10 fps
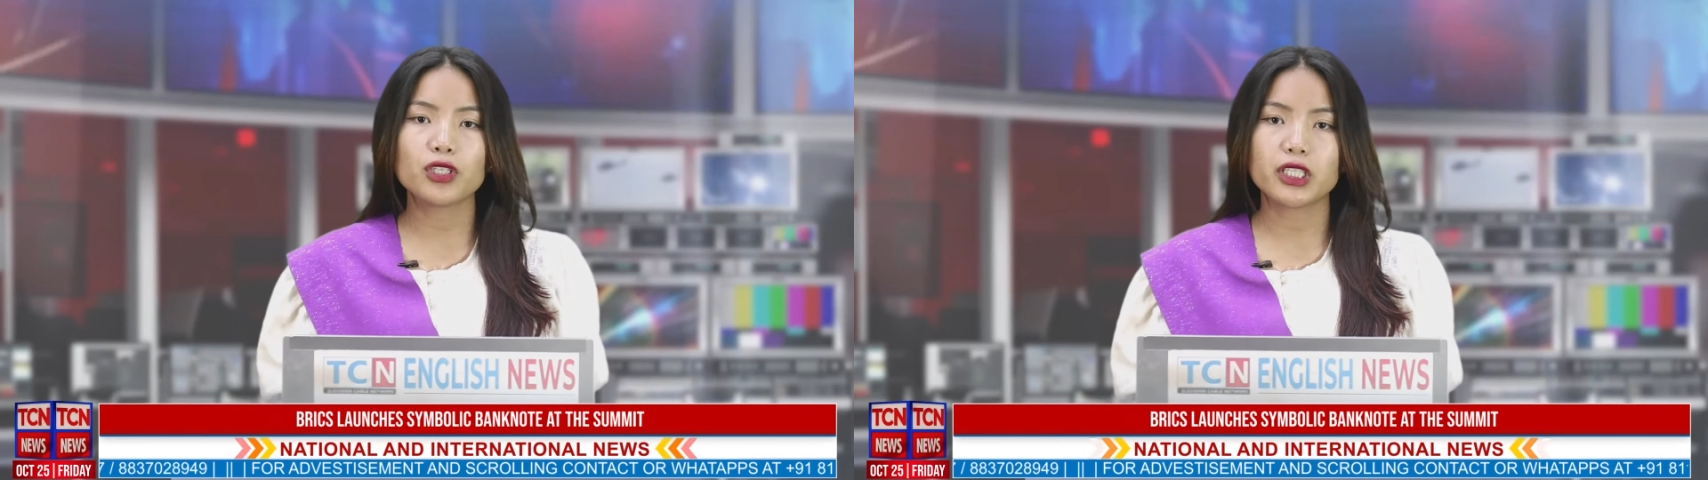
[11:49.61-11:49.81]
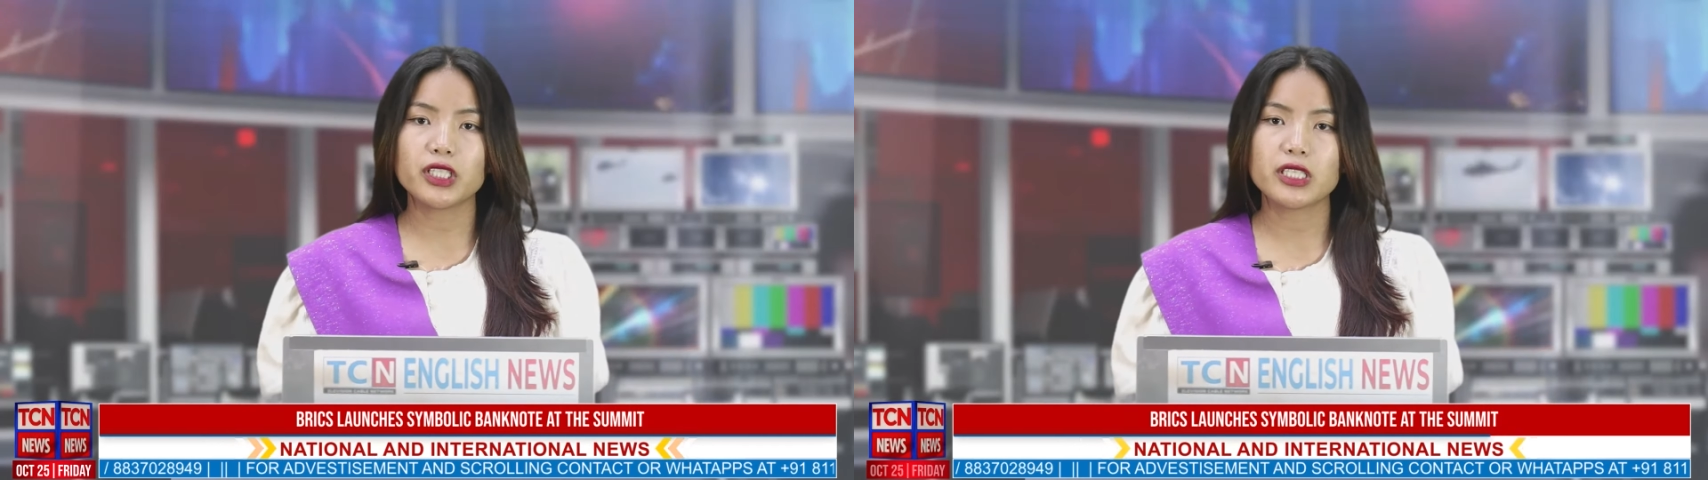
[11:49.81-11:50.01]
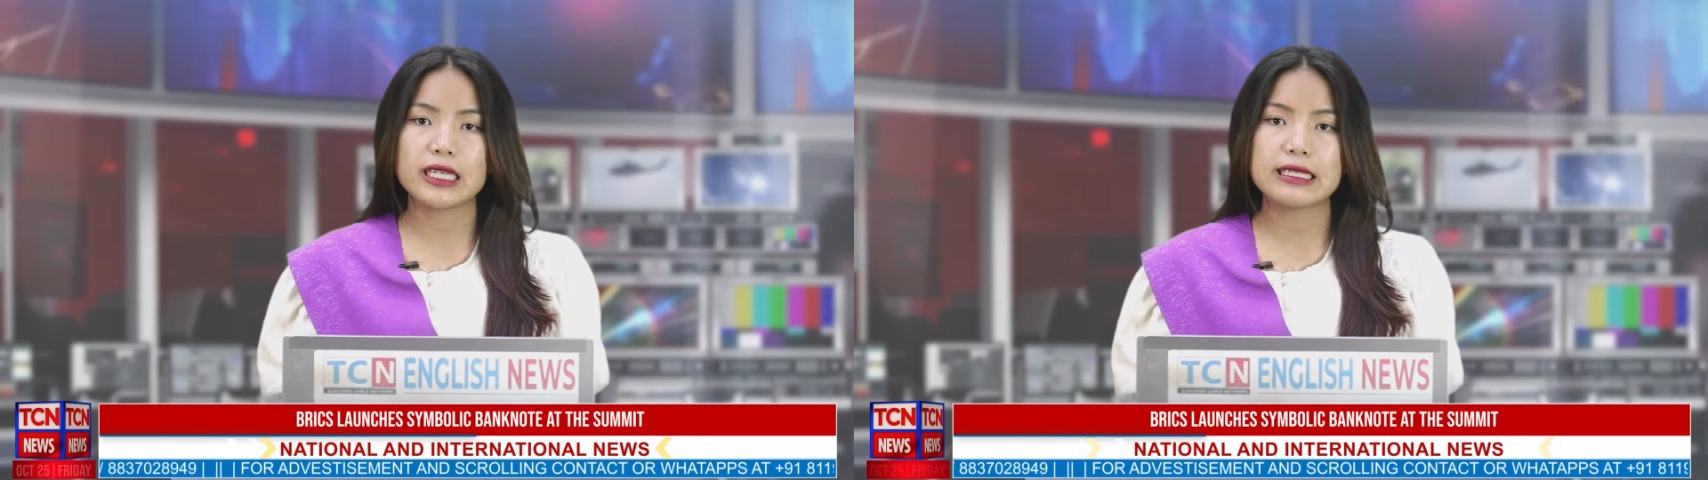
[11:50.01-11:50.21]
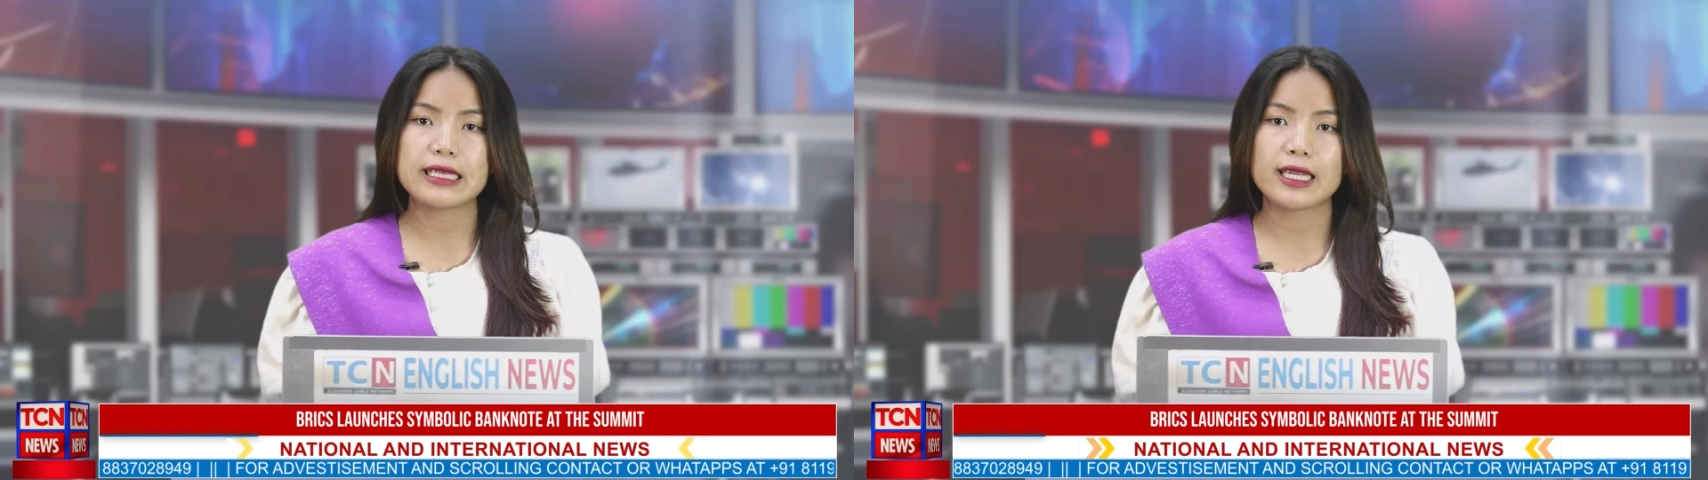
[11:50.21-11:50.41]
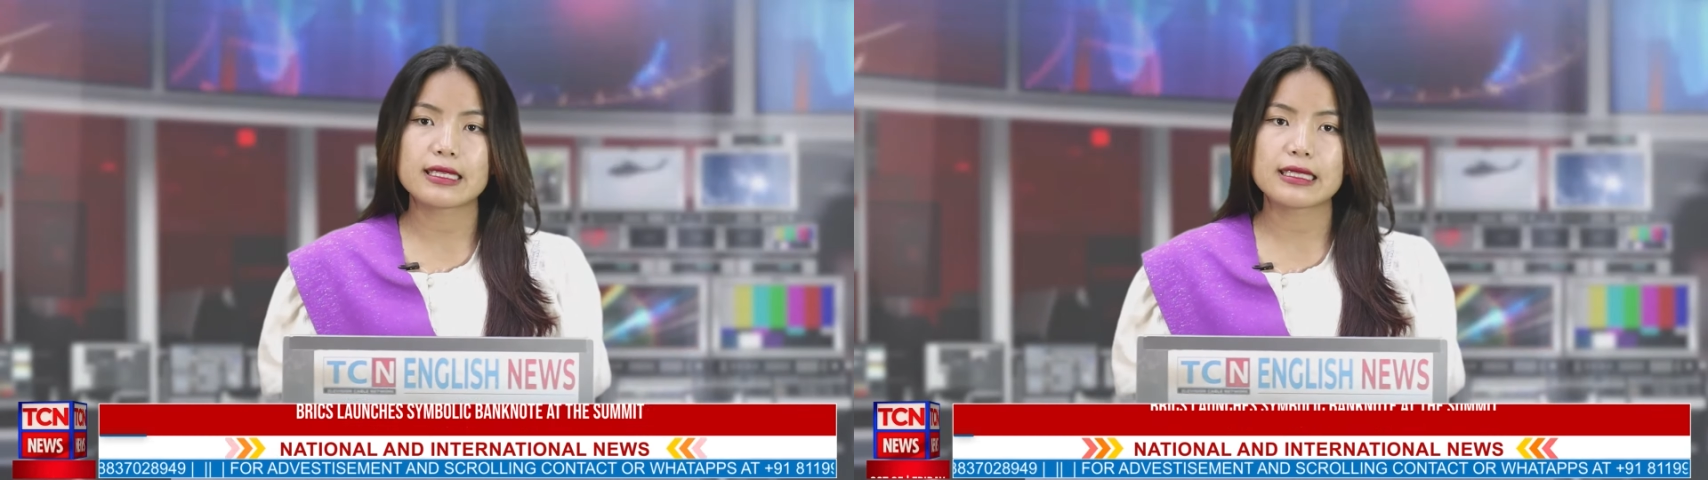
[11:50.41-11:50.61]
Thursday
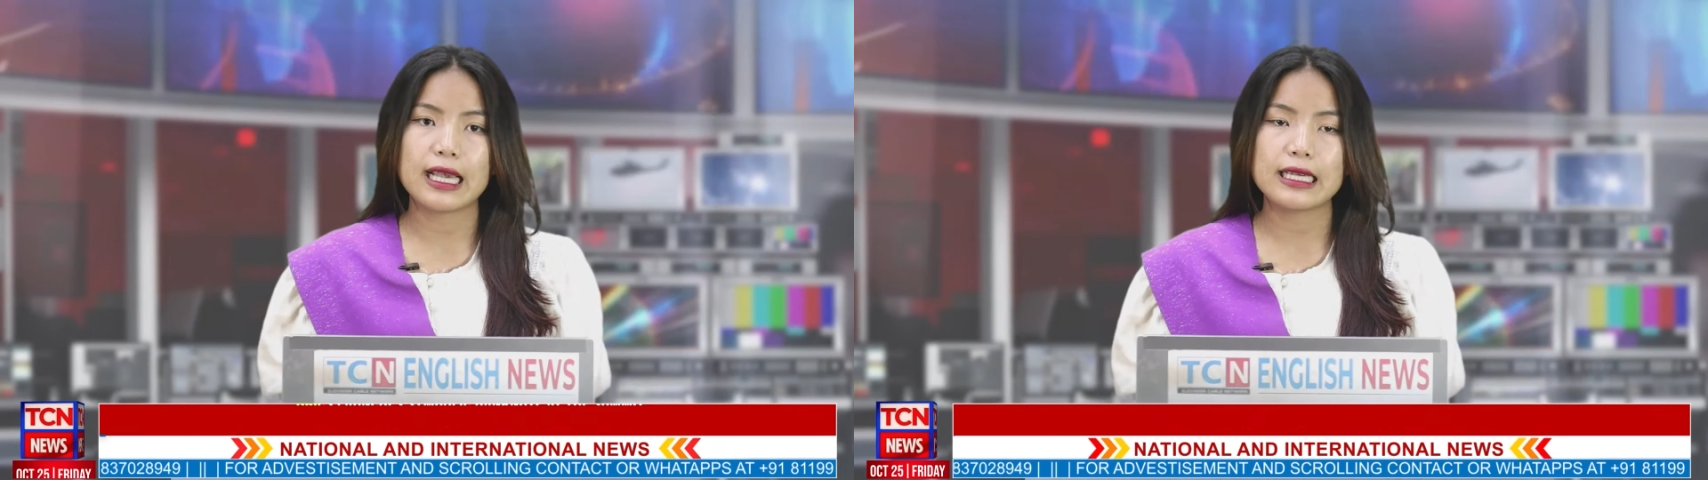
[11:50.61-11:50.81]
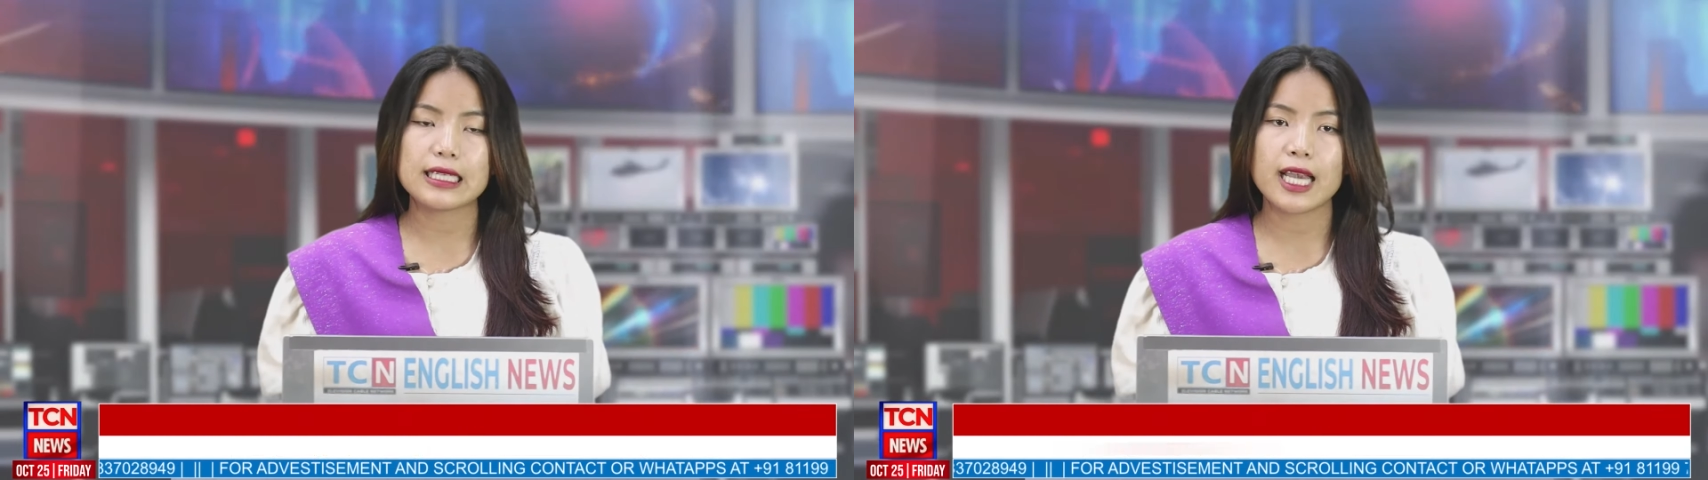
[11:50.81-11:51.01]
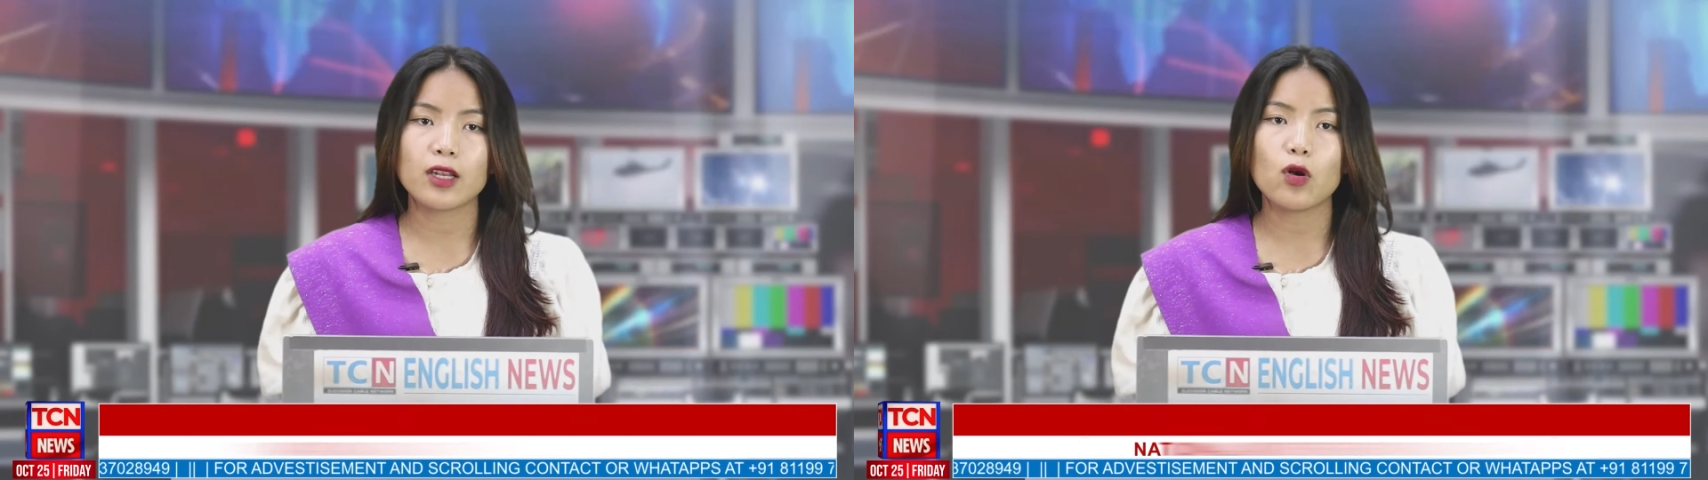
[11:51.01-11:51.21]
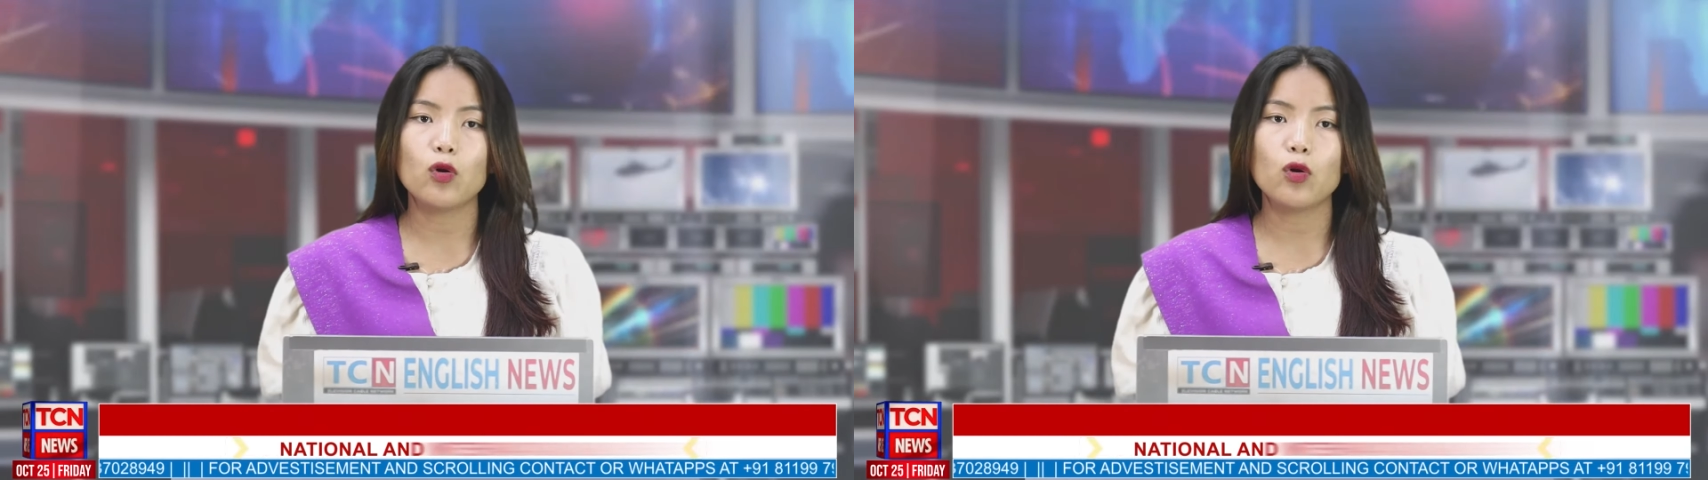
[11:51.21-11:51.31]
set aside an